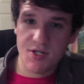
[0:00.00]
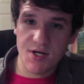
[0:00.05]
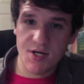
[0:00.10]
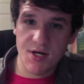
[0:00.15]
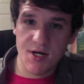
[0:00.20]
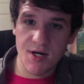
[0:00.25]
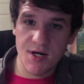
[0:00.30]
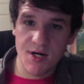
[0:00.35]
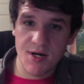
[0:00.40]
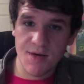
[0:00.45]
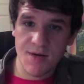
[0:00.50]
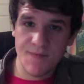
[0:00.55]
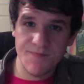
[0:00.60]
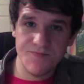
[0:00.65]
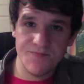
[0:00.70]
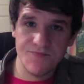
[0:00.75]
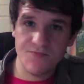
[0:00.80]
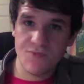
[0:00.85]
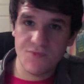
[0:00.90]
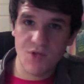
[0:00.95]
uh,
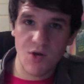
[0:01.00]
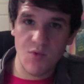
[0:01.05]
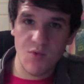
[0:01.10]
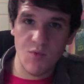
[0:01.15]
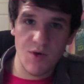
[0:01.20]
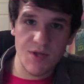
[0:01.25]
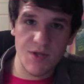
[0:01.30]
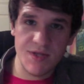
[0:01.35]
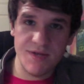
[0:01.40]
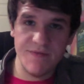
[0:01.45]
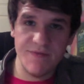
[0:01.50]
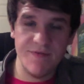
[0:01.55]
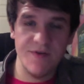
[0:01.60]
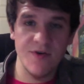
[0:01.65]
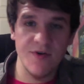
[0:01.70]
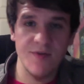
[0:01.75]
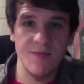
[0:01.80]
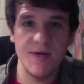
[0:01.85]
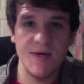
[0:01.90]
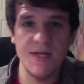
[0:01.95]
what the
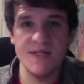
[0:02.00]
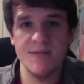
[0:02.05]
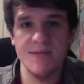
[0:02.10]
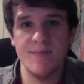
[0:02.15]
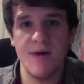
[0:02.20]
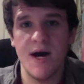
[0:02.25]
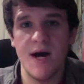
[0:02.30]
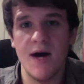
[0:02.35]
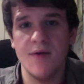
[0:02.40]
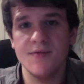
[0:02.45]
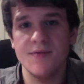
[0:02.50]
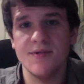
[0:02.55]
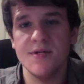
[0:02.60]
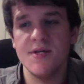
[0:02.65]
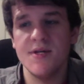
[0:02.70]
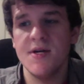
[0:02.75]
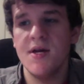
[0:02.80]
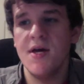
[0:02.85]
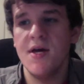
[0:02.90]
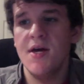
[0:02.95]
film is about.
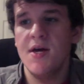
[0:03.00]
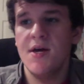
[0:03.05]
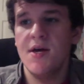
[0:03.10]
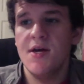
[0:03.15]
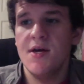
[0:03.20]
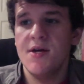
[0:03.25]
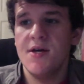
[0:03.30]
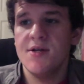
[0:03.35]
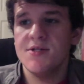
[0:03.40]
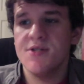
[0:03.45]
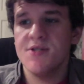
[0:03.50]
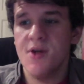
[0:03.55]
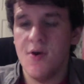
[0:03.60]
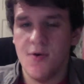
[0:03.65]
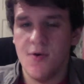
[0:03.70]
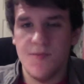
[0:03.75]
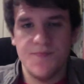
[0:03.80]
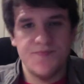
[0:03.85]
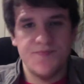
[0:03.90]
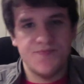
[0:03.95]

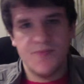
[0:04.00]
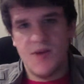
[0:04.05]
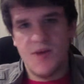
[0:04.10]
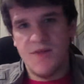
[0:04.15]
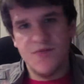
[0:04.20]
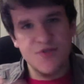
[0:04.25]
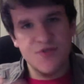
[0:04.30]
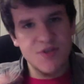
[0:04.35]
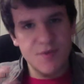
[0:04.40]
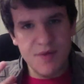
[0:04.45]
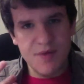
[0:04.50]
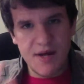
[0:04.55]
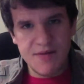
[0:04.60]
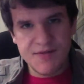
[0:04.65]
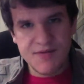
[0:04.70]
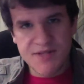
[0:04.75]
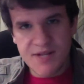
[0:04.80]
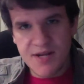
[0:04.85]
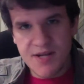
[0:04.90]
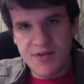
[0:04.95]
So, if you're someone
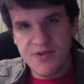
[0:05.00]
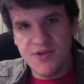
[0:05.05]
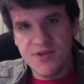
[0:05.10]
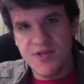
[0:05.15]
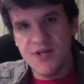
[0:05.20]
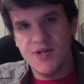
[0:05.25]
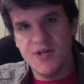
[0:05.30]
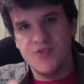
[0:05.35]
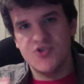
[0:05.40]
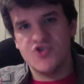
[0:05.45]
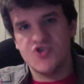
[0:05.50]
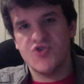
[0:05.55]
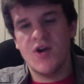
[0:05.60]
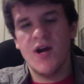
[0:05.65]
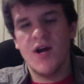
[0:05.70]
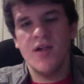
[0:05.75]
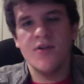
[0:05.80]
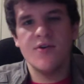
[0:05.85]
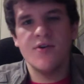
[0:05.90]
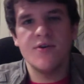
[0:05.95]
that's seen the the
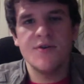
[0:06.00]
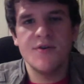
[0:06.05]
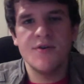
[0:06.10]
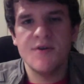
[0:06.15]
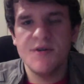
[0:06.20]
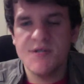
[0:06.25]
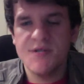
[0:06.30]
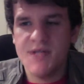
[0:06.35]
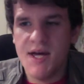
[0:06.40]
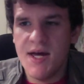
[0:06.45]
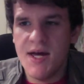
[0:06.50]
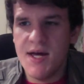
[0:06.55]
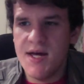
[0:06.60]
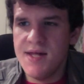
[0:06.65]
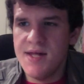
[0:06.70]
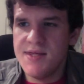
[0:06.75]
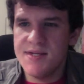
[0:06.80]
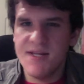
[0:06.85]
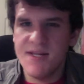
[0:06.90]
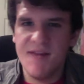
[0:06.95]
trailers
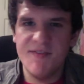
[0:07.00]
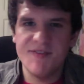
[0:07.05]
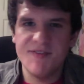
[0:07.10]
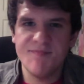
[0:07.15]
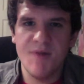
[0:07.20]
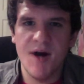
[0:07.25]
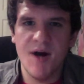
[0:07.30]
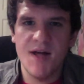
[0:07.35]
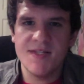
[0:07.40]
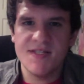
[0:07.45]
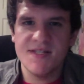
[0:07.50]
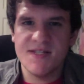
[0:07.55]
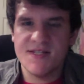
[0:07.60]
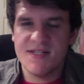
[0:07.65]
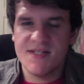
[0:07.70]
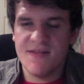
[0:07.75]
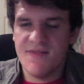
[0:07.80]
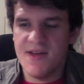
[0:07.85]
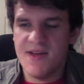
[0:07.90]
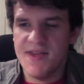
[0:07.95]
and the TV spots and
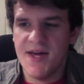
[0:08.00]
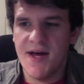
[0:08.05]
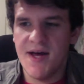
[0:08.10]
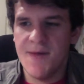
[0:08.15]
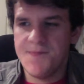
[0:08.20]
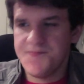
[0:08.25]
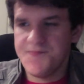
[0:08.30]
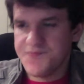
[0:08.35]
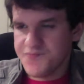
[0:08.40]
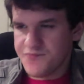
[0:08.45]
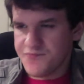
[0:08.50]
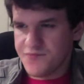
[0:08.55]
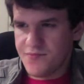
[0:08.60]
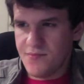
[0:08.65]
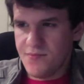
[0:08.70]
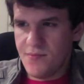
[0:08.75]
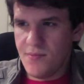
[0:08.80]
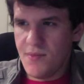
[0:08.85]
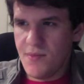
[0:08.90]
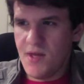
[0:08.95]
stuff like that,
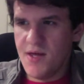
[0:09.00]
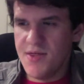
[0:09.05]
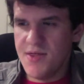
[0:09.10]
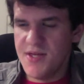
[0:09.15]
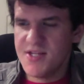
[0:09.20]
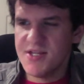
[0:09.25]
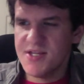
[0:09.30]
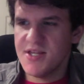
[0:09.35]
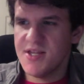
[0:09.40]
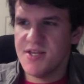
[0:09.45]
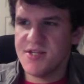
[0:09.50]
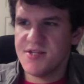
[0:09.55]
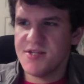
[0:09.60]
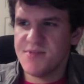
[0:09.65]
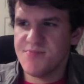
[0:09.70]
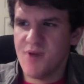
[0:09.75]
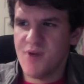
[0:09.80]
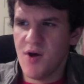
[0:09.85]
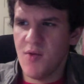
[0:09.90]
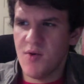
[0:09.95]
and this and this
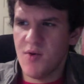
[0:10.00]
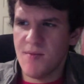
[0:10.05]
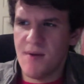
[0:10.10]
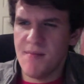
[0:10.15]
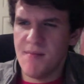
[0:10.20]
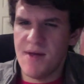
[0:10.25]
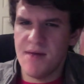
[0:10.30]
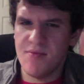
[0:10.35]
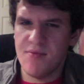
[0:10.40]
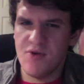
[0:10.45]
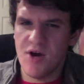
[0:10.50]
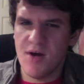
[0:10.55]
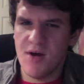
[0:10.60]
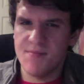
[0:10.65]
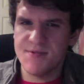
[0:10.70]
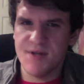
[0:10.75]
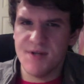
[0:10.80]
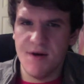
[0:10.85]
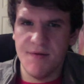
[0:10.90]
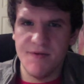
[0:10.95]
is probably one of my main
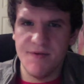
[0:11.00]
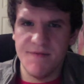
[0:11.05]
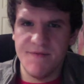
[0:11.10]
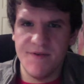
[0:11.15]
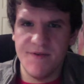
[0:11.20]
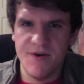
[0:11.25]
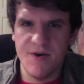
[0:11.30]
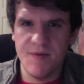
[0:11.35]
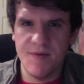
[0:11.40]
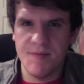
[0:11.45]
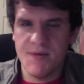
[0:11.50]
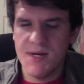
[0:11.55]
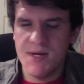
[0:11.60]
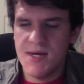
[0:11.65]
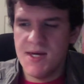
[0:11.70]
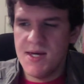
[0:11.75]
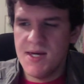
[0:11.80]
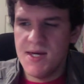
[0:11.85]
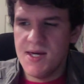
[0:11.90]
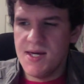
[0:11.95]
gripes of the film,
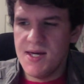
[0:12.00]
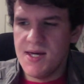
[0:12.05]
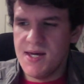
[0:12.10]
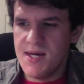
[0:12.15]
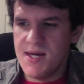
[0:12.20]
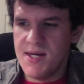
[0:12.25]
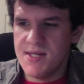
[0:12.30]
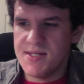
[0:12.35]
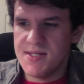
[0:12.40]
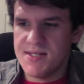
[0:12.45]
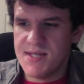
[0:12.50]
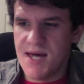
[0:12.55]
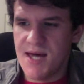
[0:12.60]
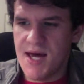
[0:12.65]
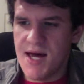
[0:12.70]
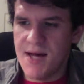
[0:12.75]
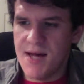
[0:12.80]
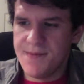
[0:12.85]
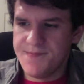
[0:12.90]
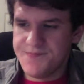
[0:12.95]
is
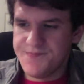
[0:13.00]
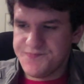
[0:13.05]
that